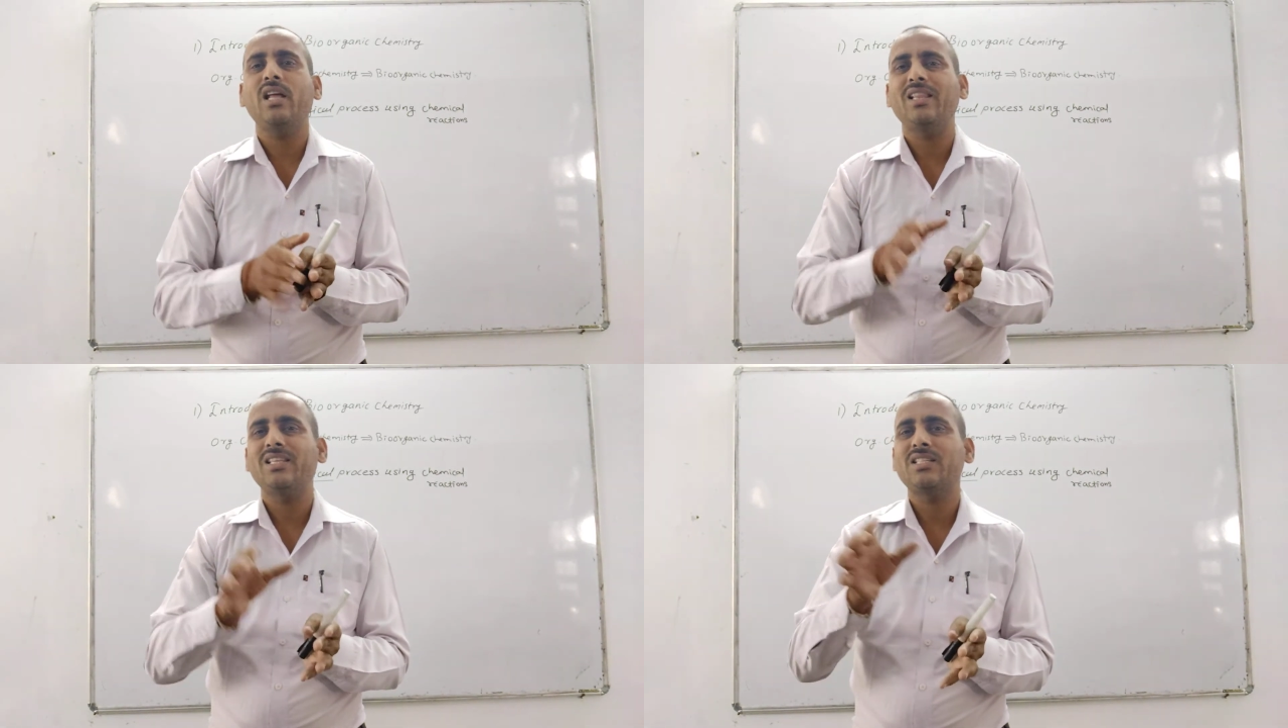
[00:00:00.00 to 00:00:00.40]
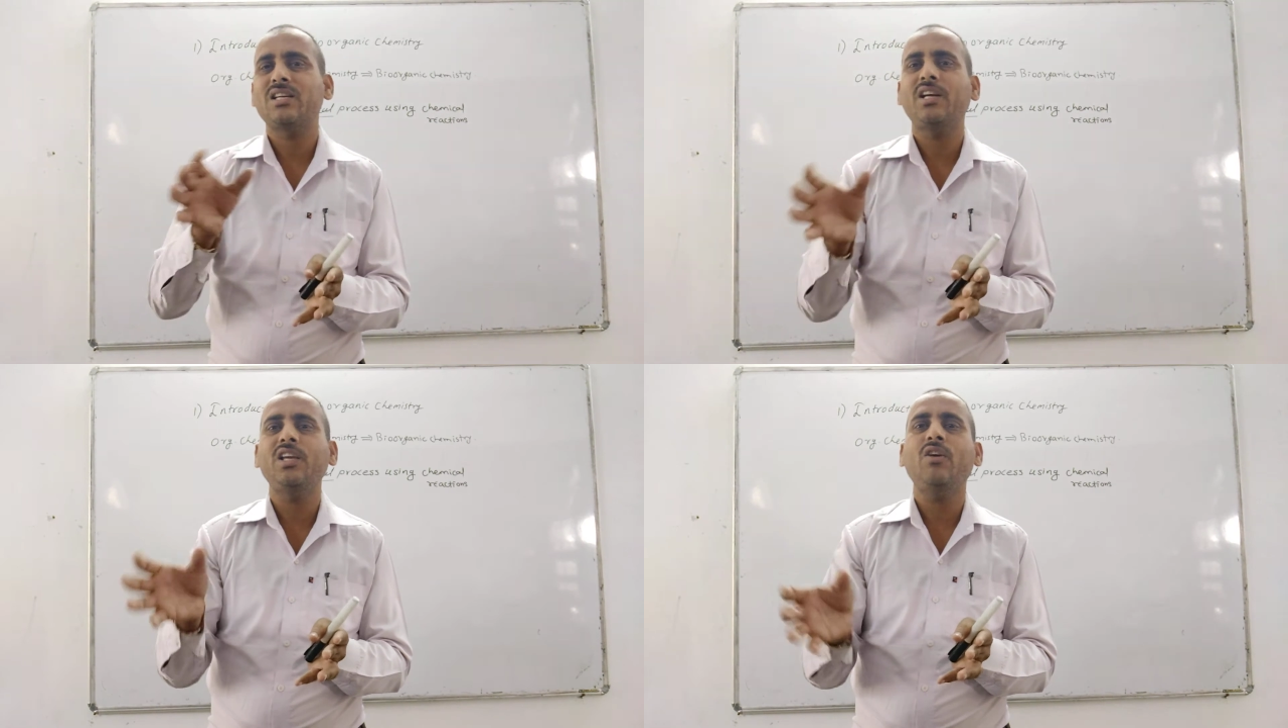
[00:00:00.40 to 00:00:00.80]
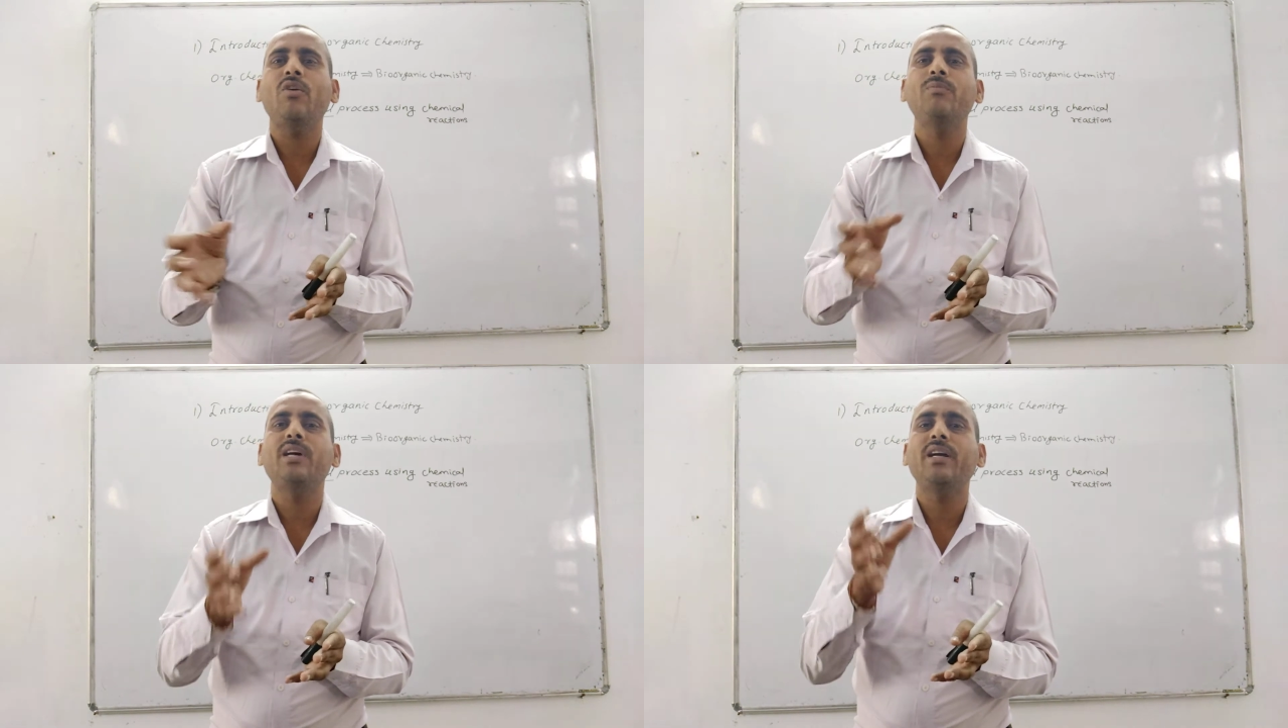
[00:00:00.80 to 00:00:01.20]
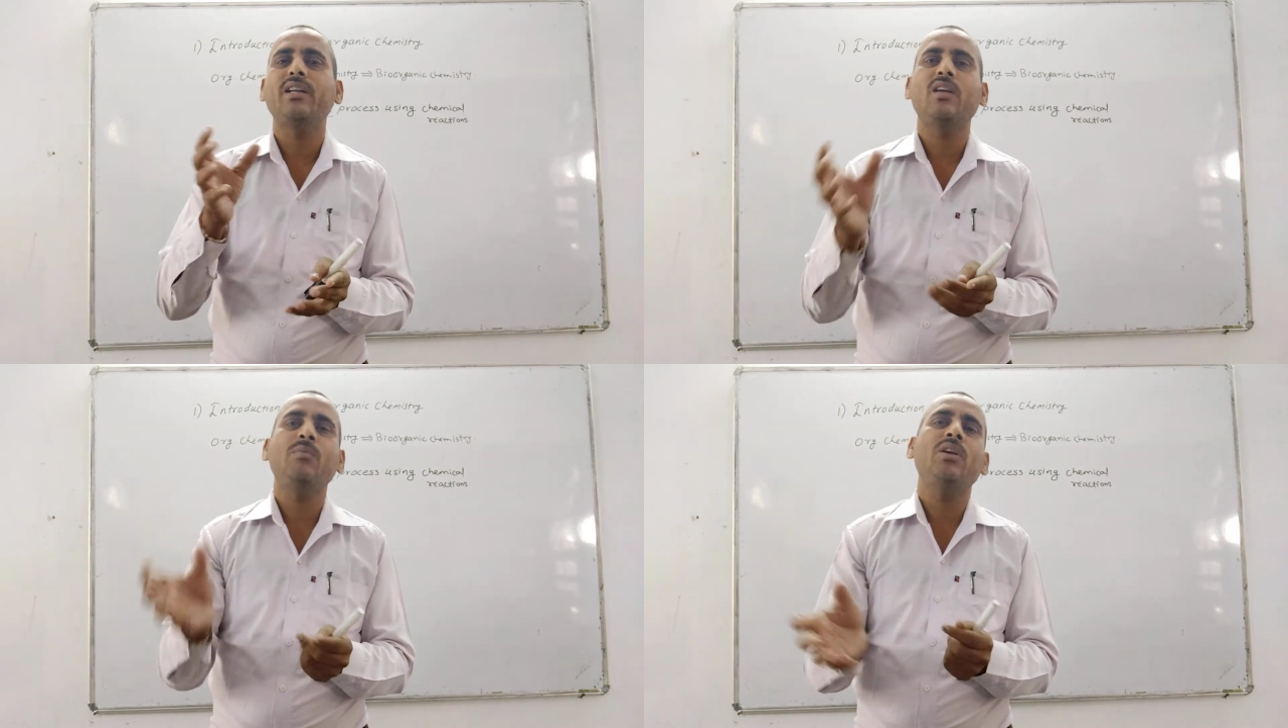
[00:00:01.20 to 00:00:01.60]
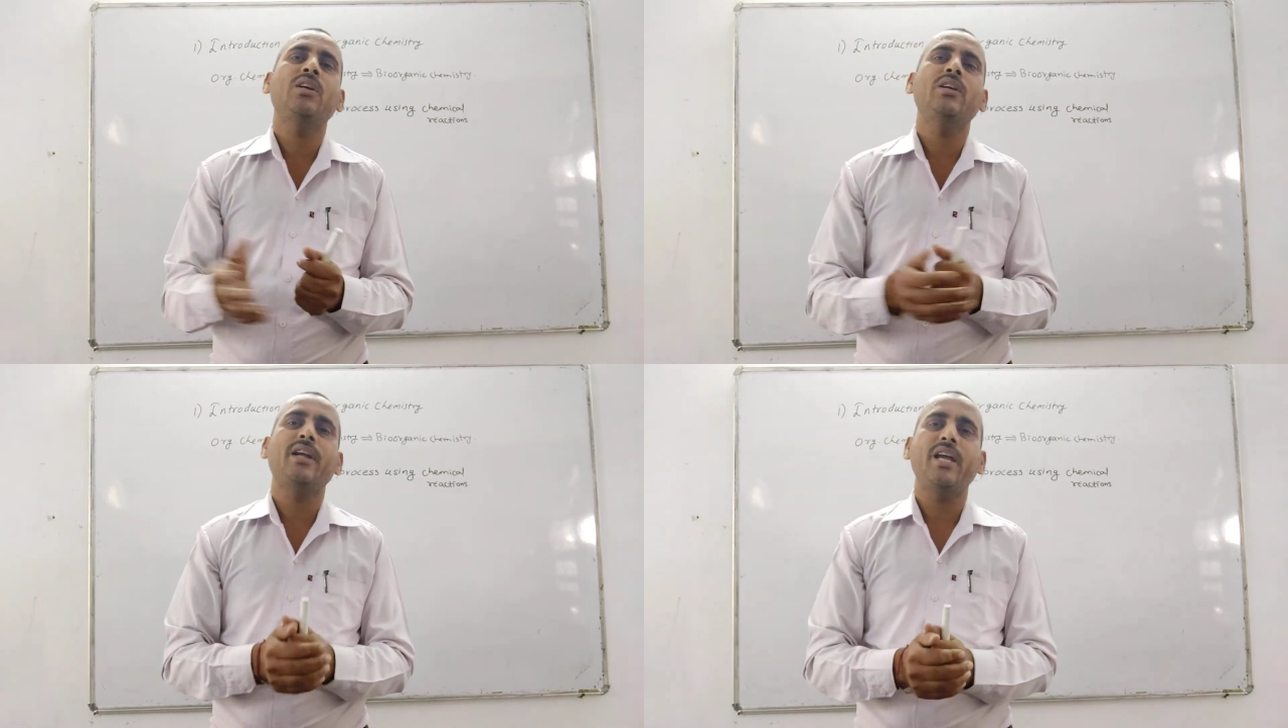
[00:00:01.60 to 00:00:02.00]
and the study of that
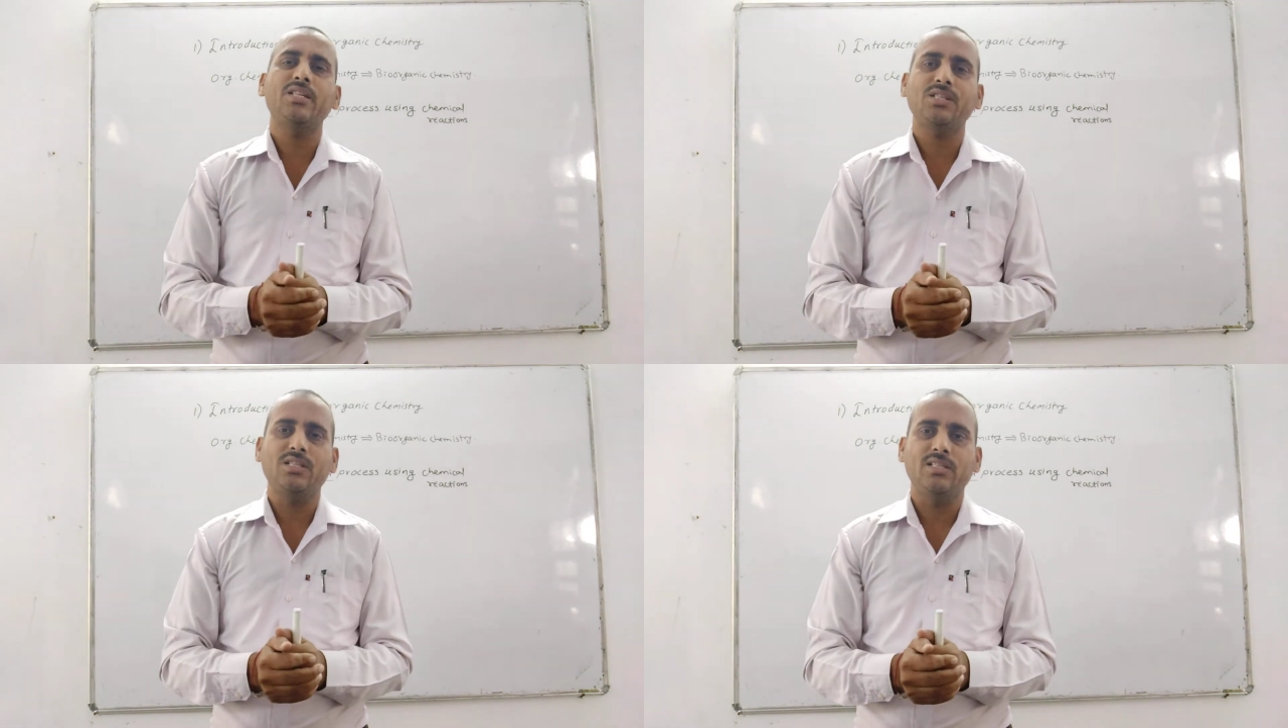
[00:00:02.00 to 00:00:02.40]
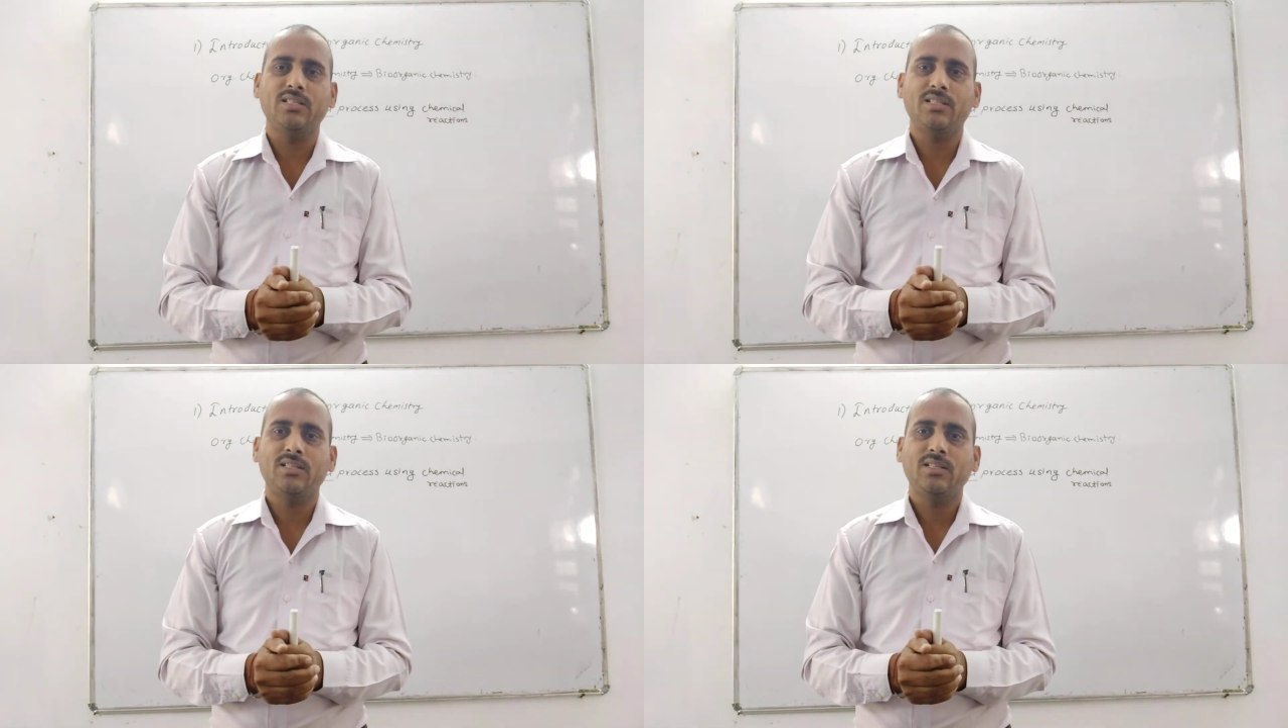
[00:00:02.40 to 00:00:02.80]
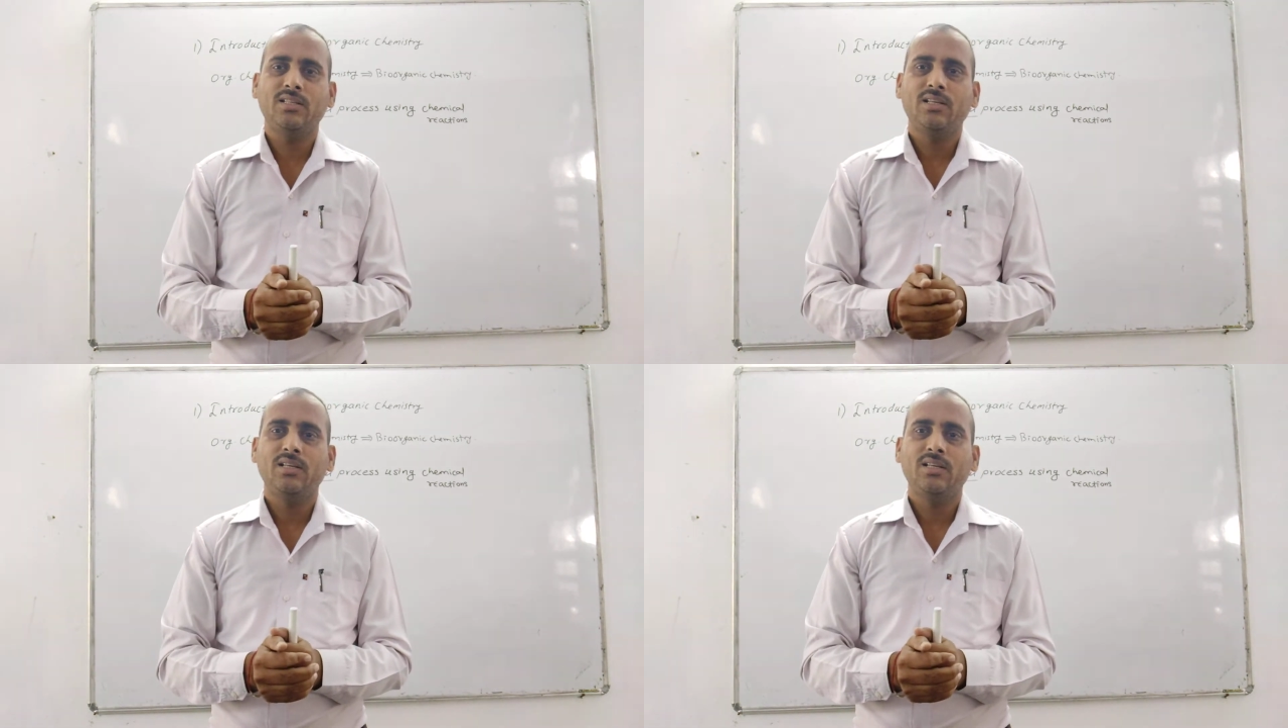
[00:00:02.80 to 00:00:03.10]
chemical reactions